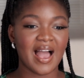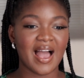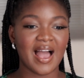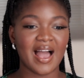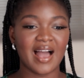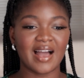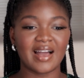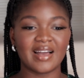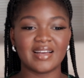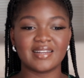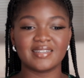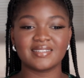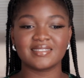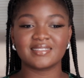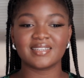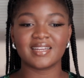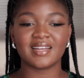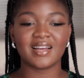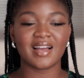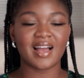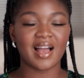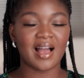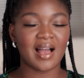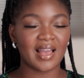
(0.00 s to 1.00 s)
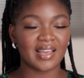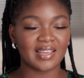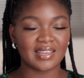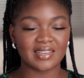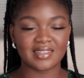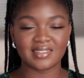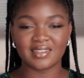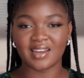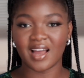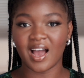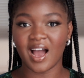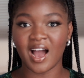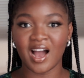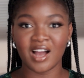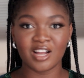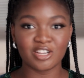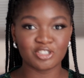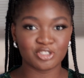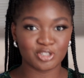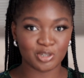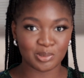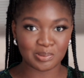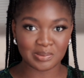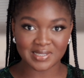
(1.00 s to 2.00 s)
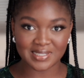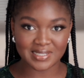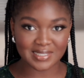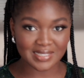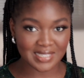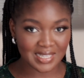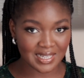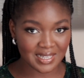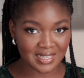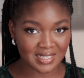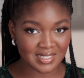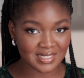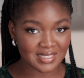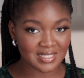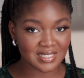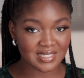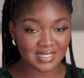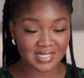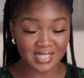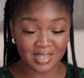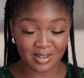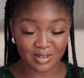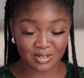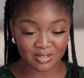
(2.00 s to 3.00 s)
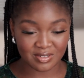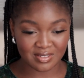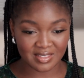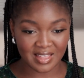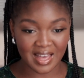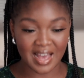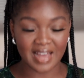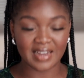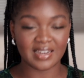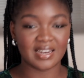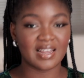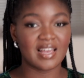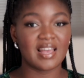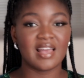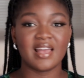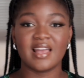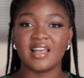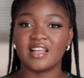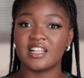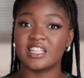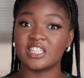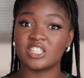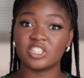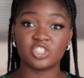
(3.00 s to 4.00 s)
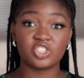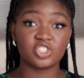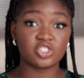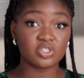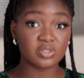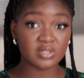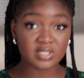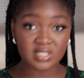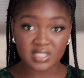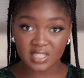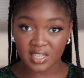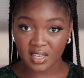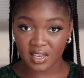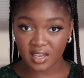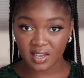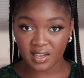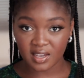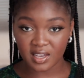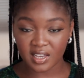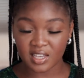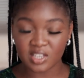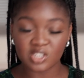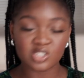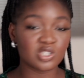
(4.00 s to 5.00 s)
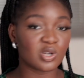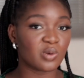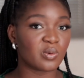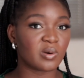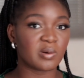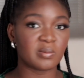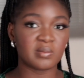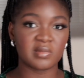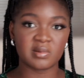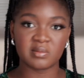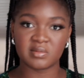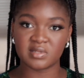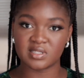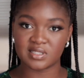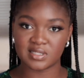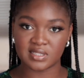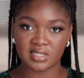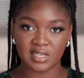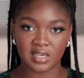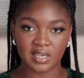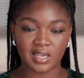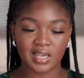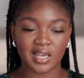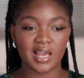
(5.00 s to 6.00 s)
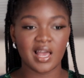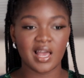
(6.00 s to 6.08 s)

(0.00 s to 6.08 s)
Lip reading: And I can 100% tell you that the juicing is not what made me sick.